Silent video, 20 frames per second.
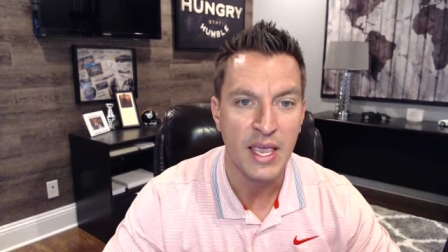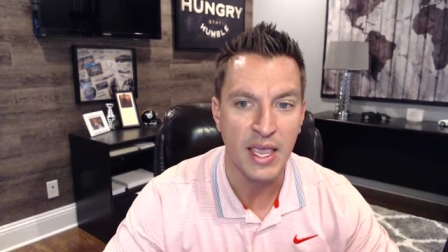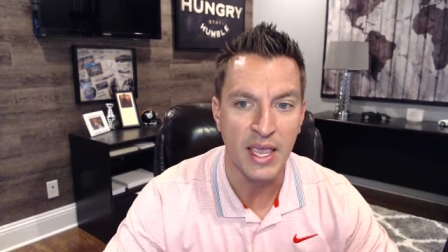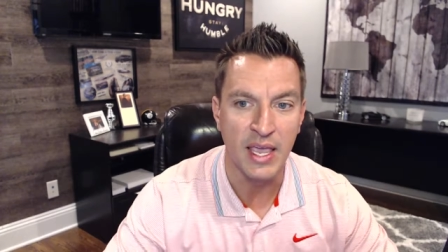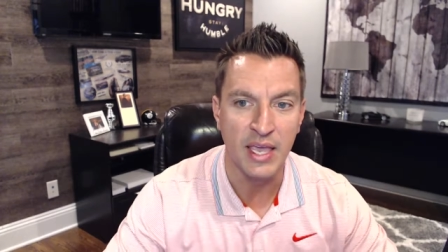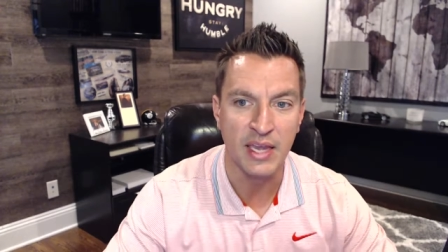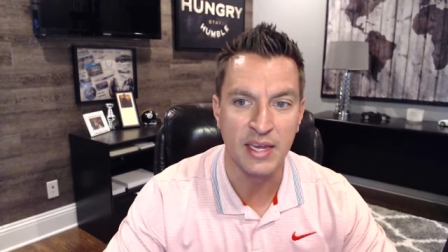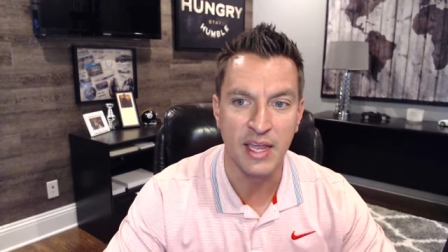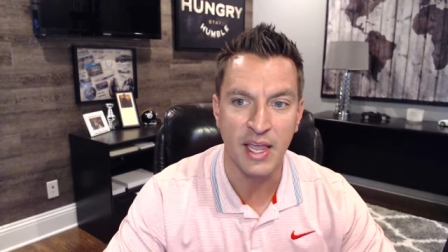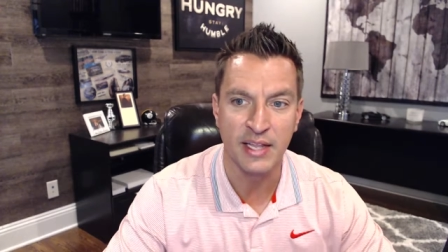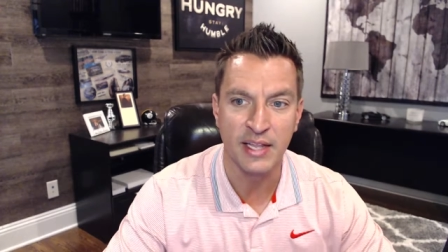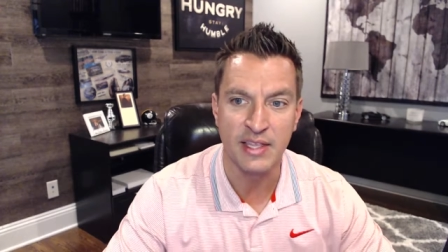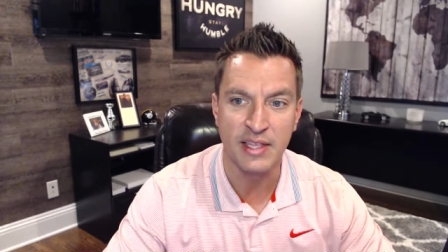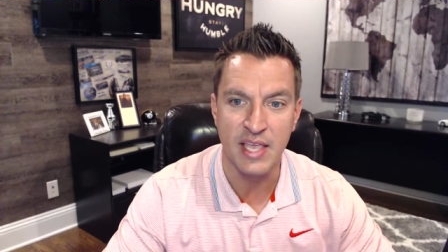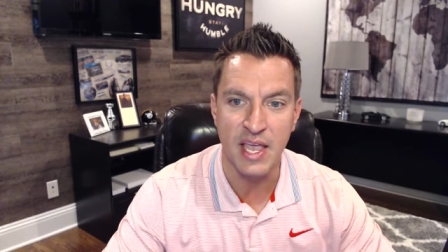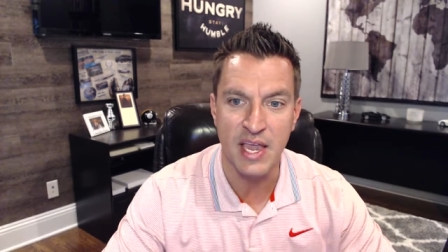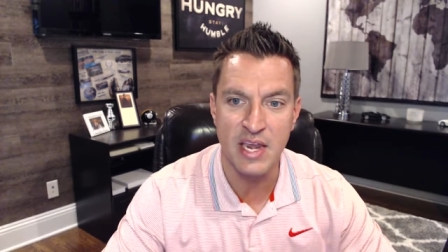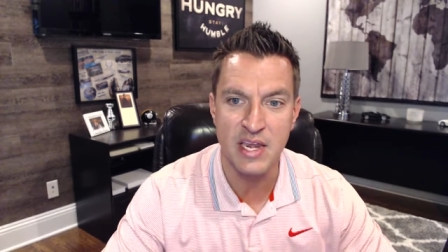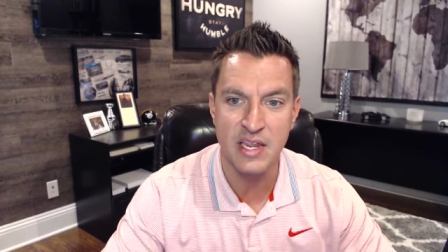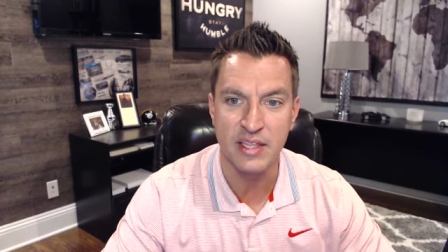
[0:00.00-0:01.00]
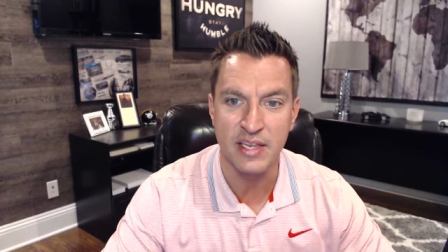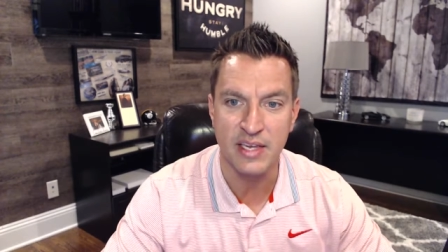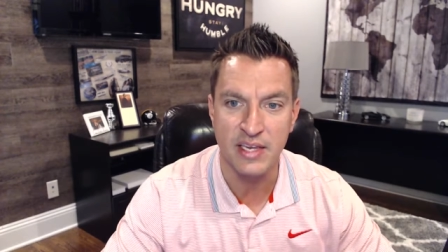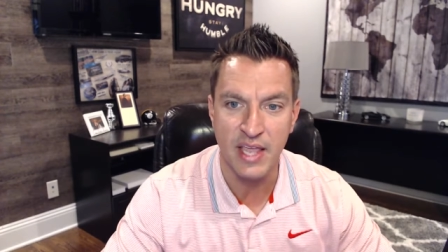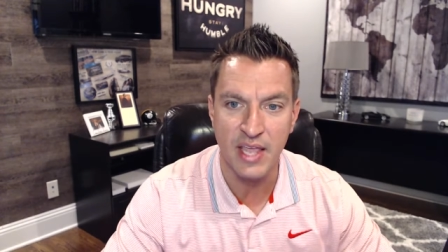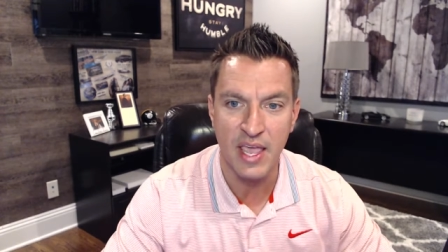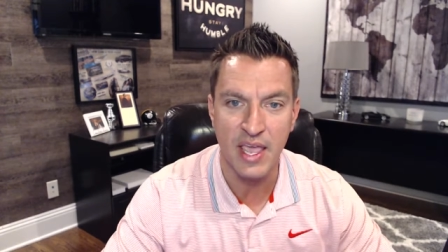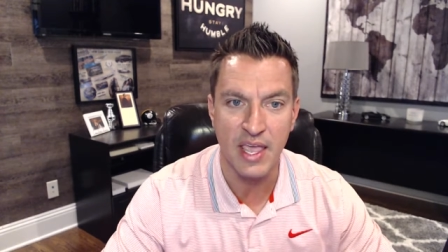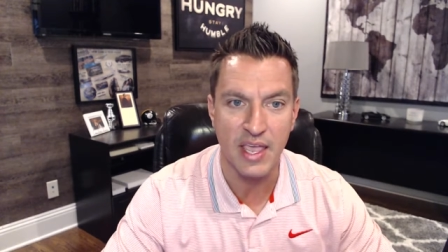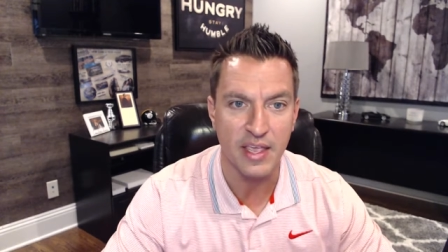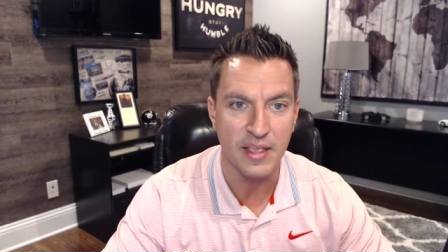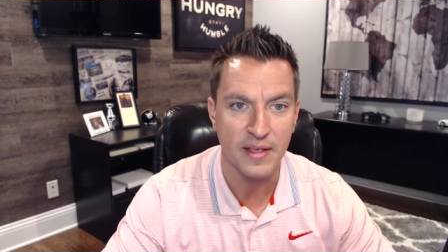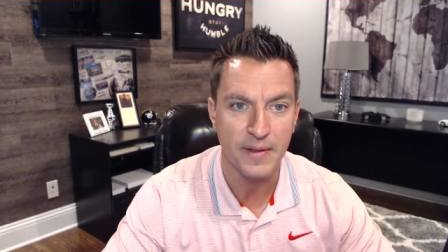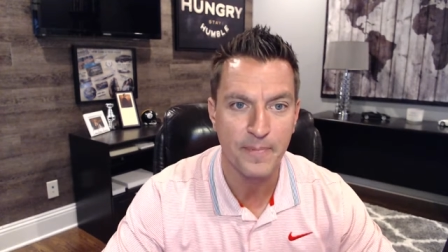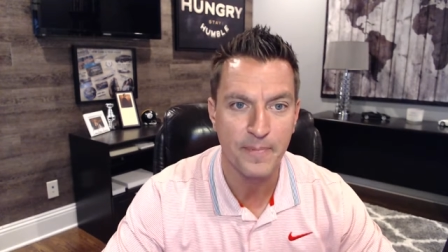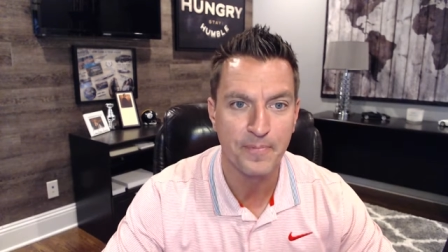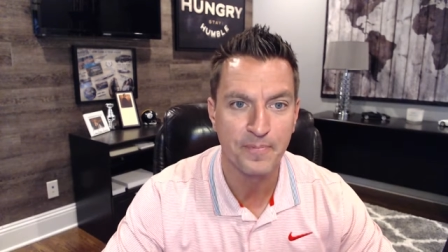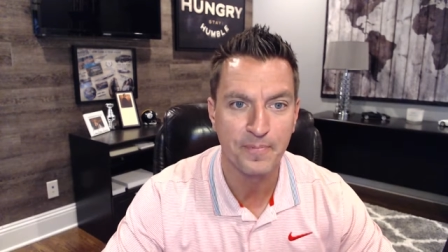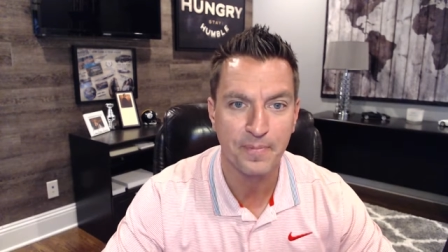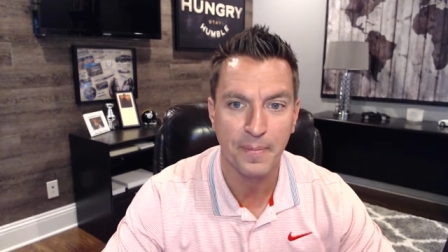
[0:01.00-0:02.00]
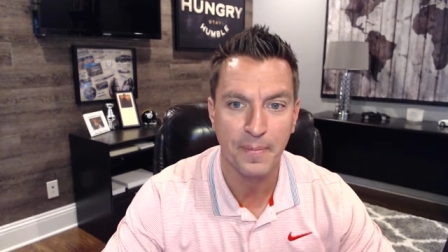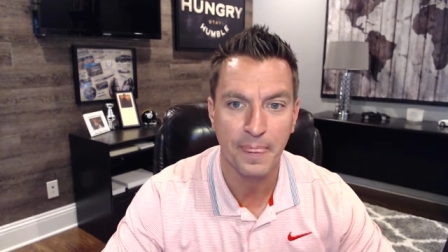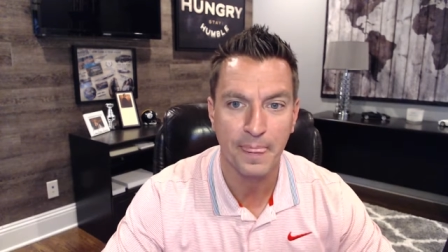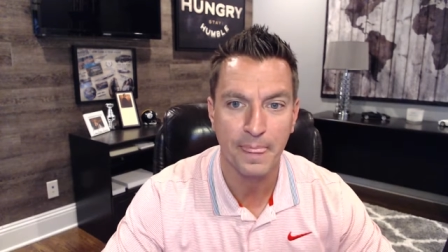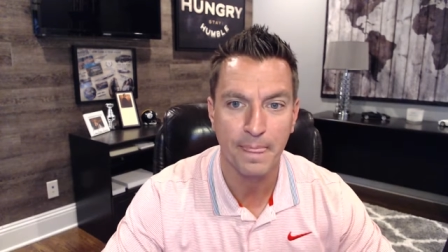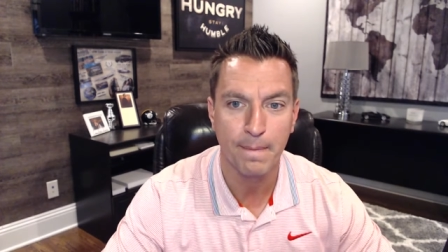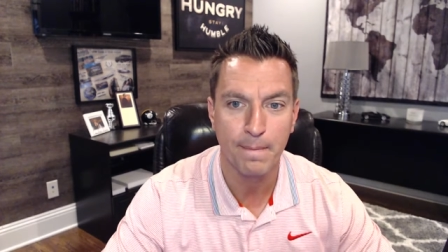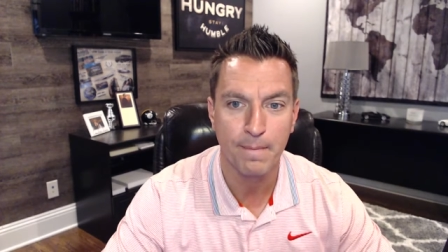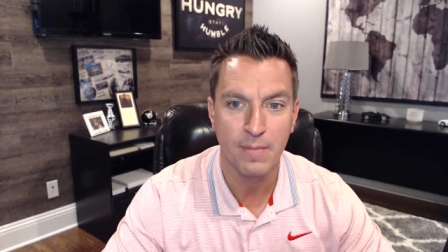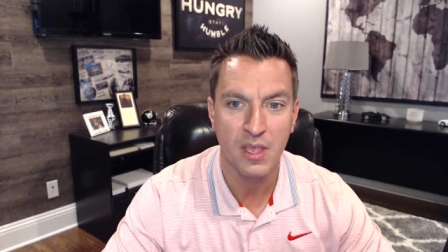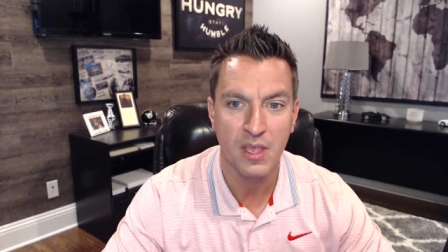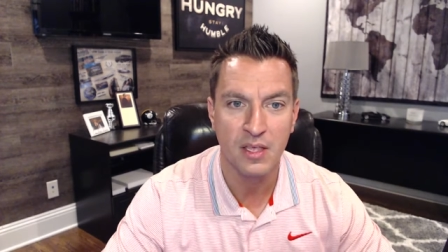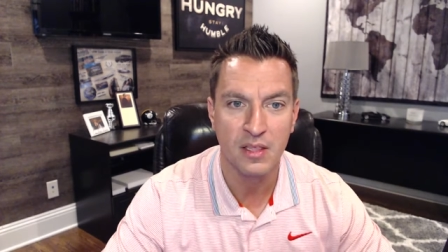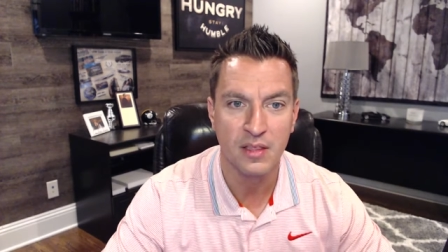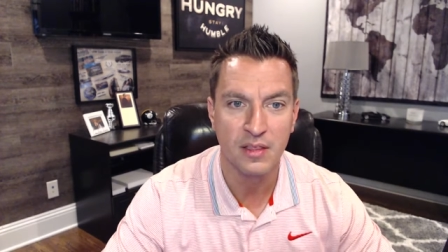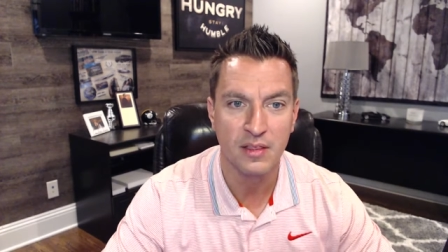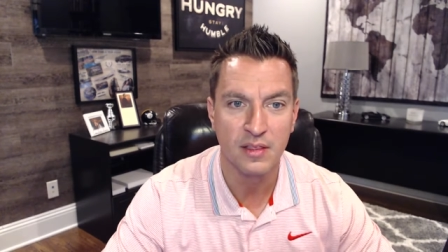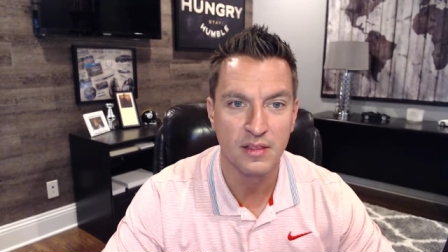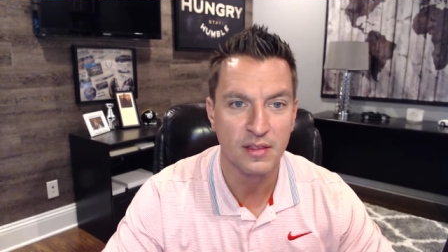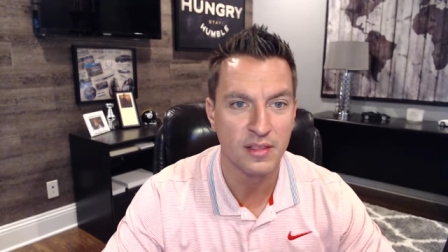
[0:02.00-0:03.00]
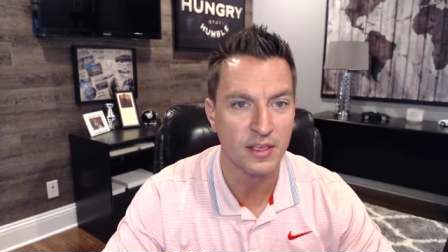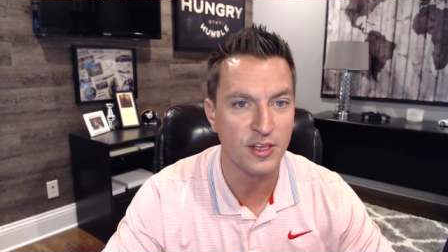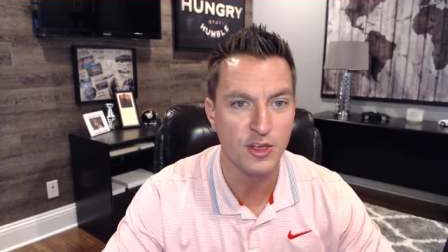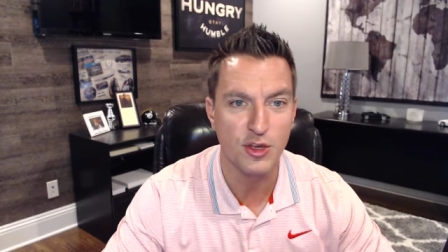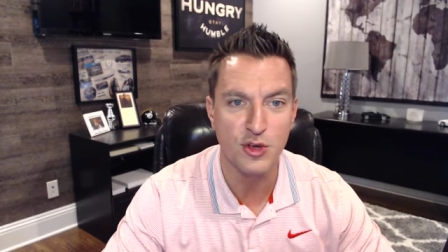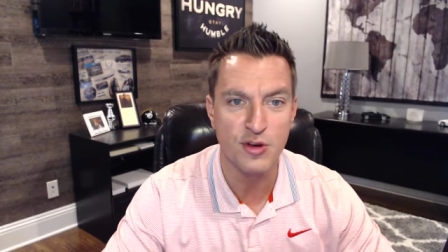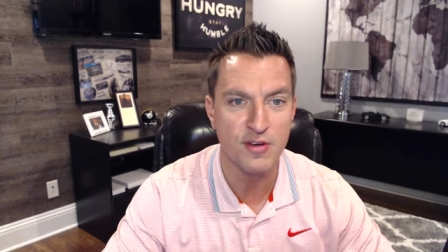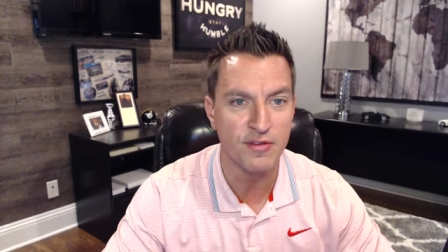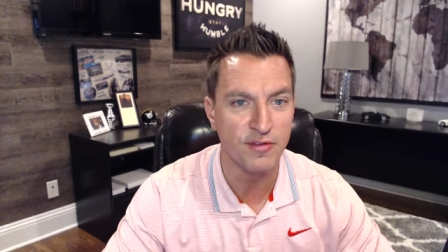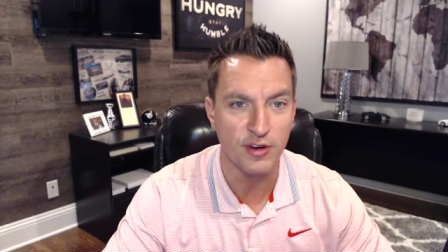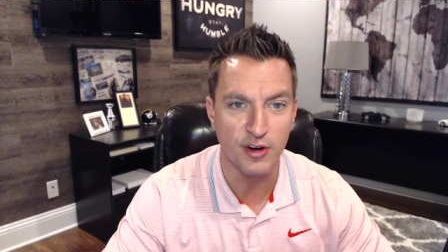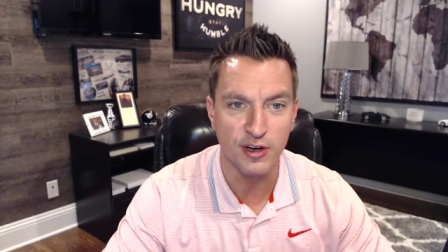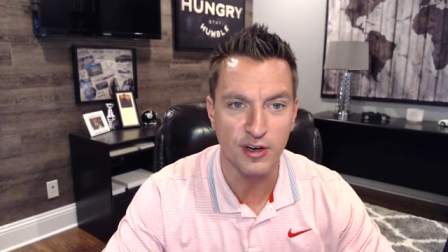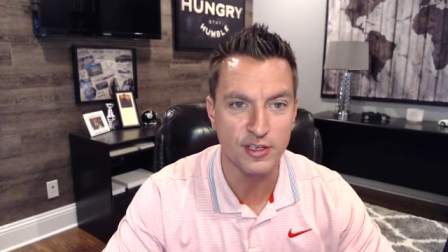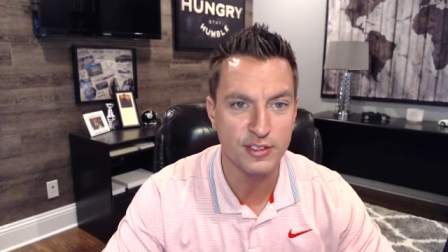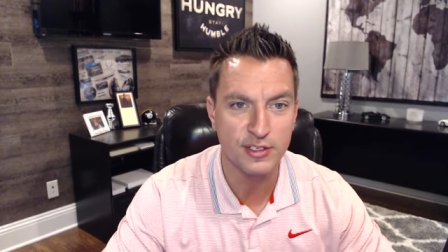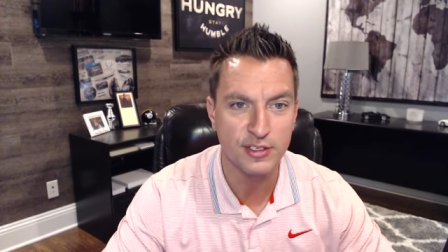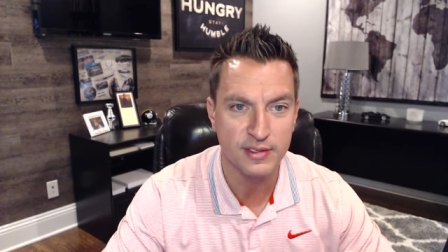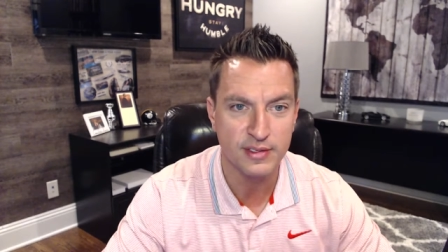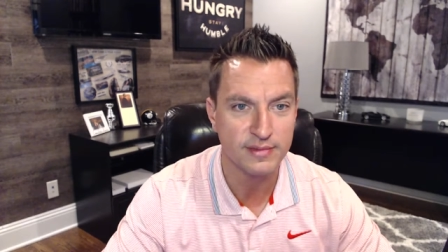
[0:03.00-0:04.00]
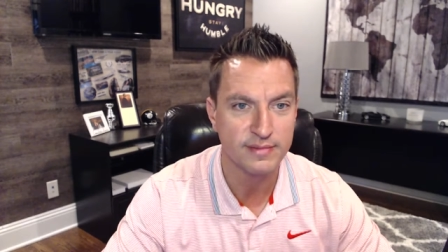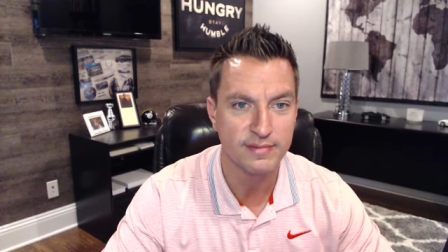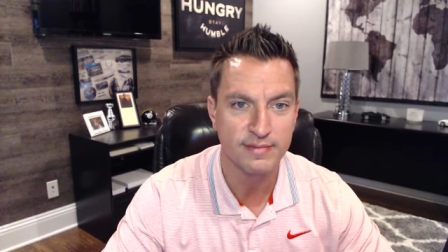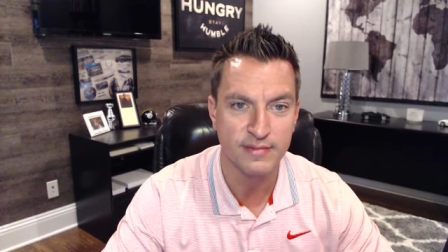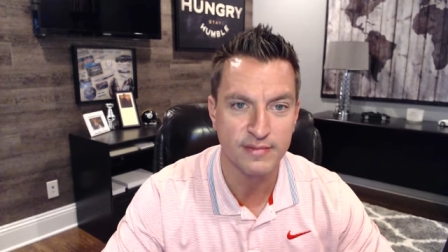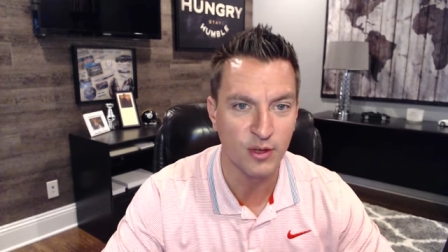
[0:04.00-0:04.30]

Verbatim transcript: And at the end of the day, the universe,